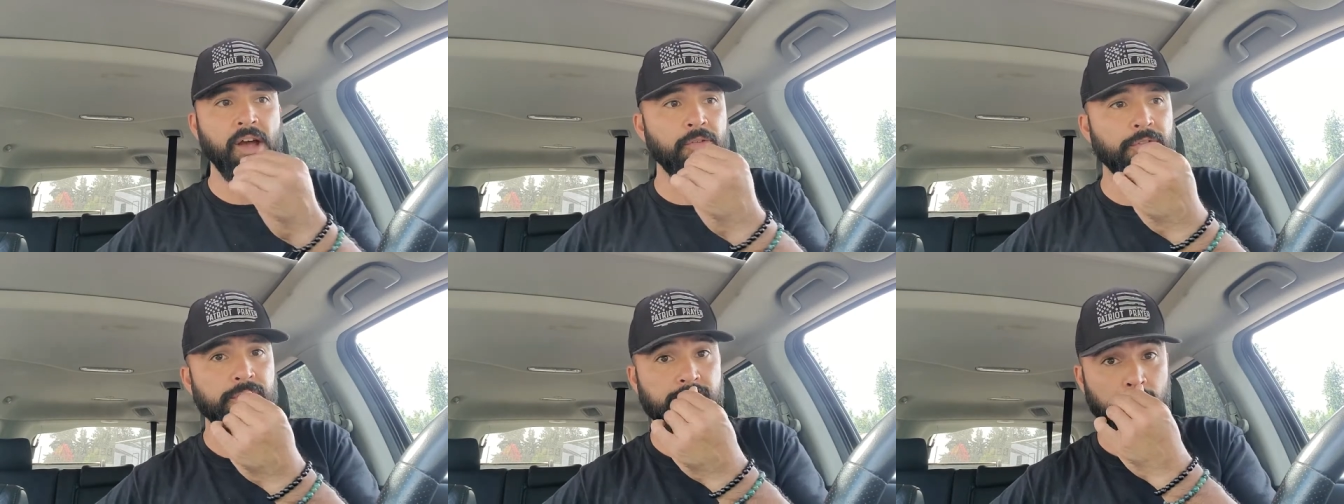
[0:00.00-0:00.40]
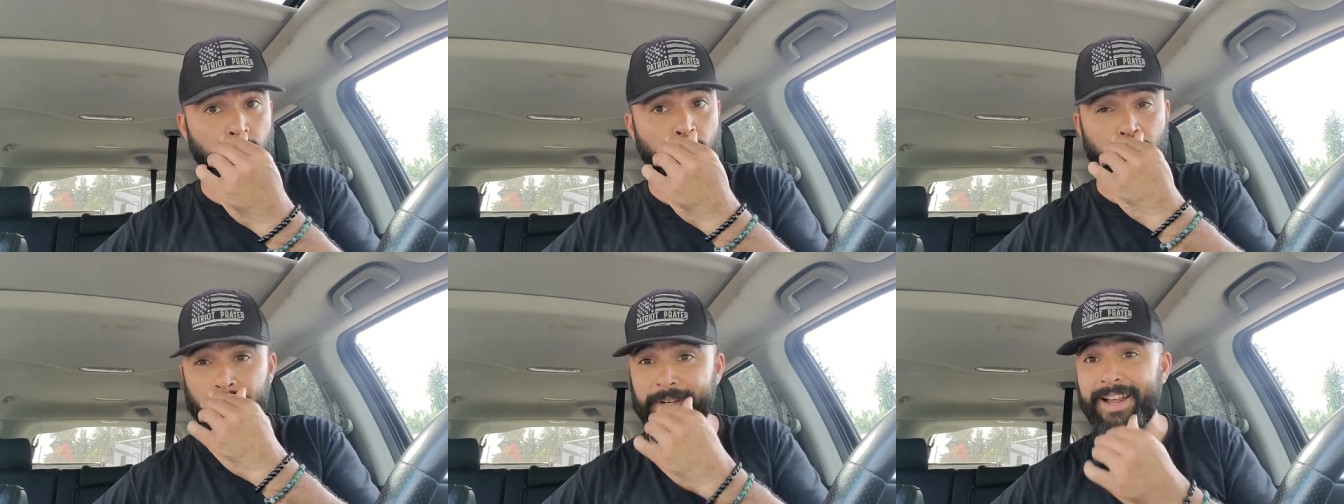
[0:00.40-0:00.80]
of the
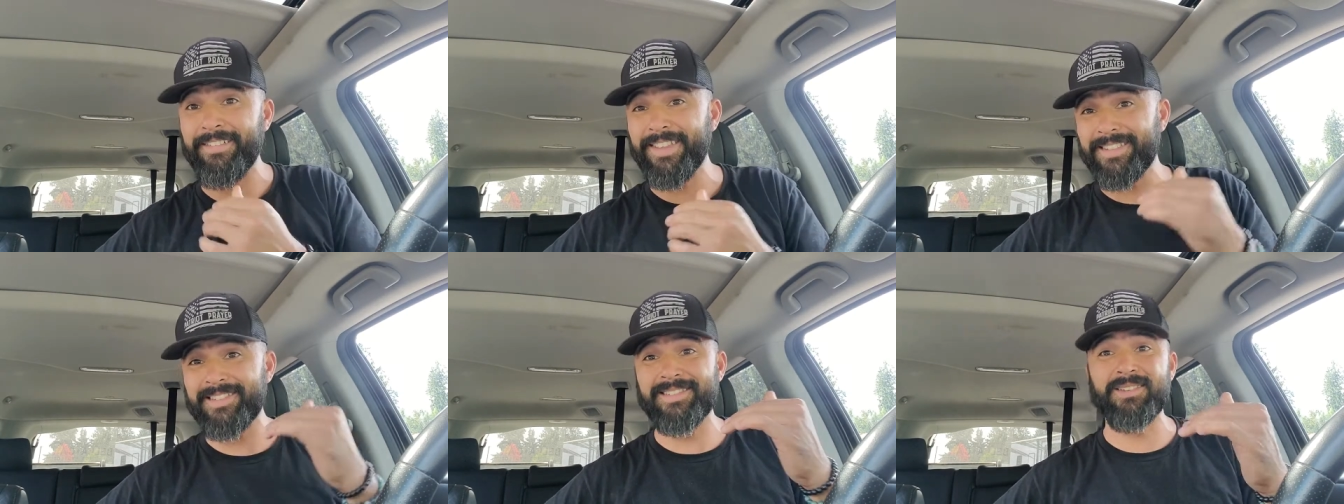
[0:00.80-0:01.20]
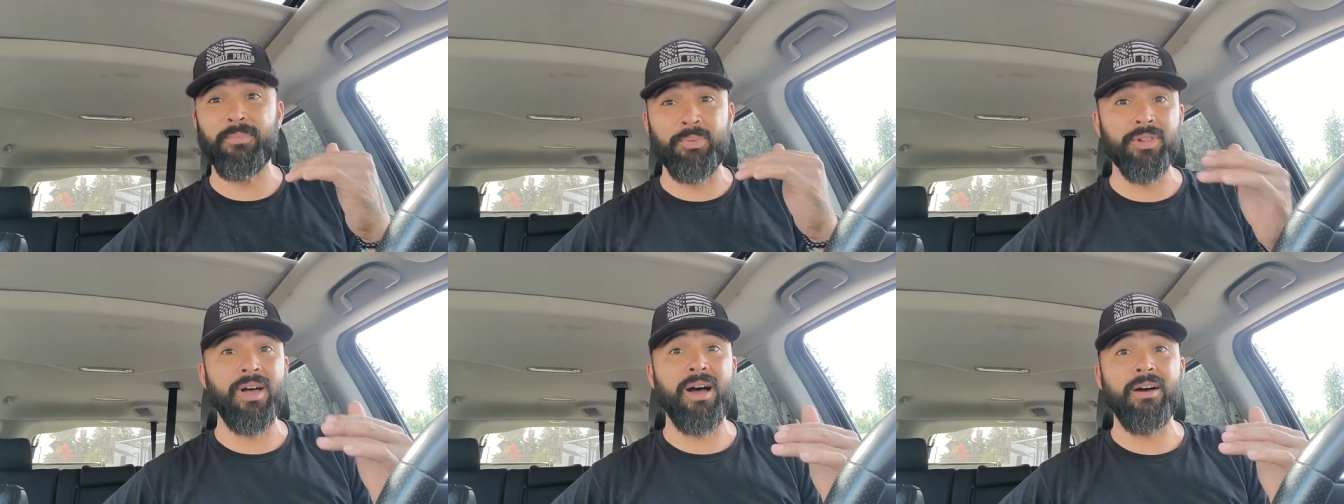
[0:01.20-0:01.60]
school. Now, this is a
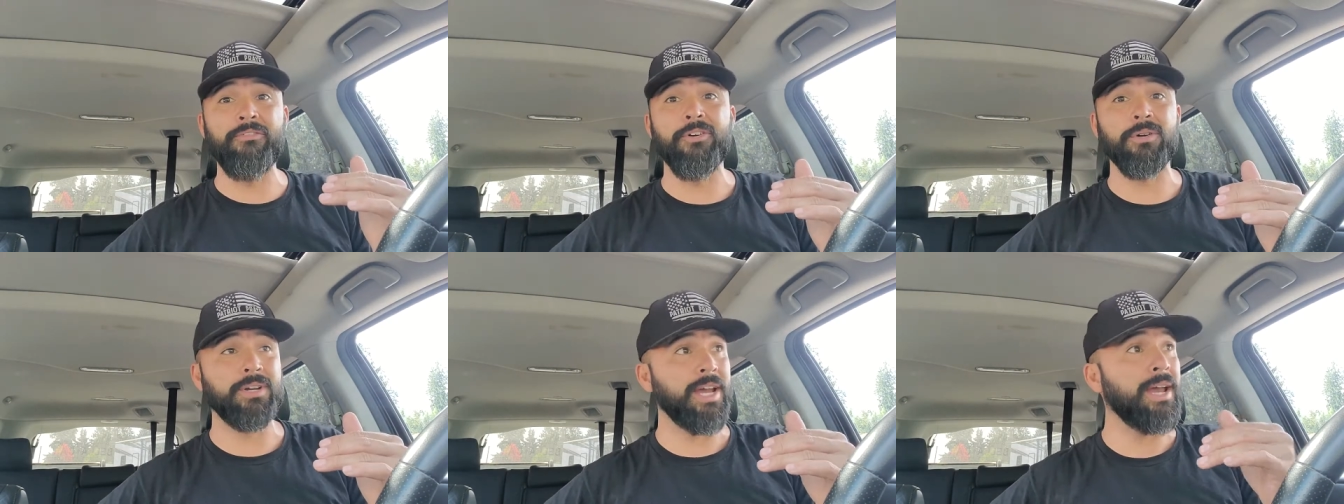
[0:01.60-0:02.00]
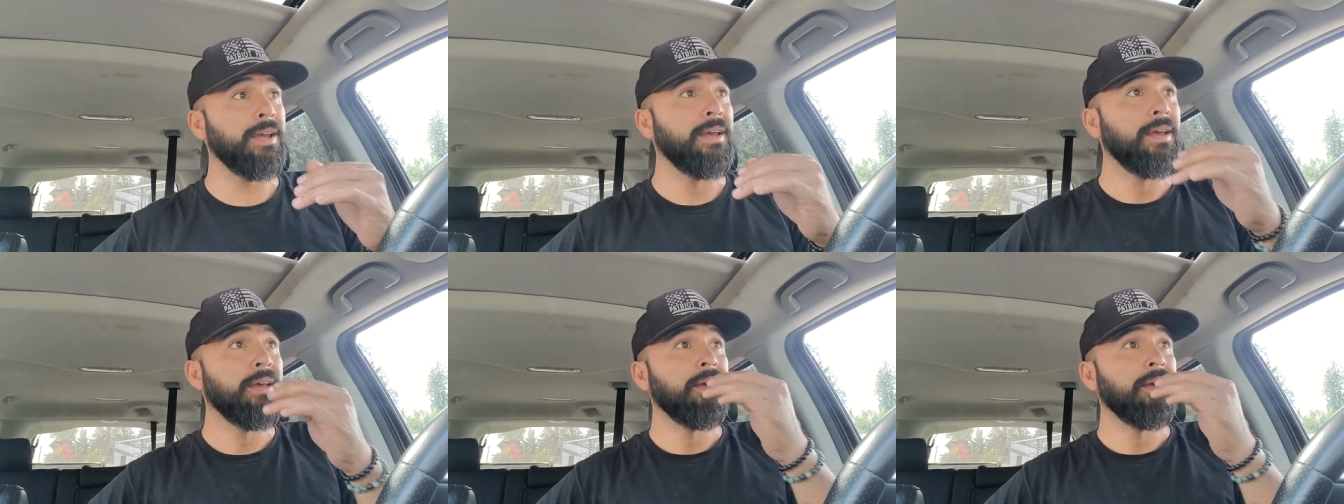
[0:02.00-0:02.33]
bluff, okay?